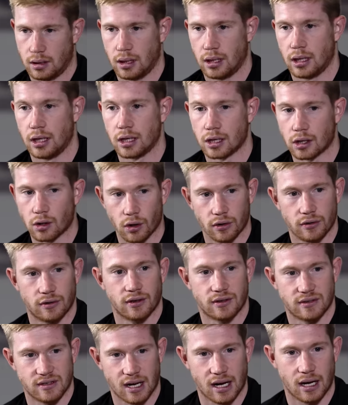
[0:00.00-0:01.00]
he got
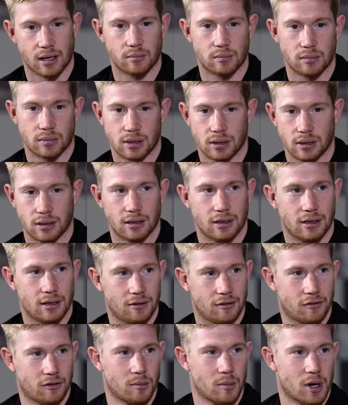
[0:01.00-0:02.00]
the time
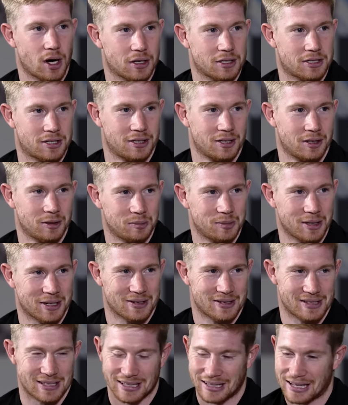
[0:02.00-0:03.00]
from Arsenal because yeah.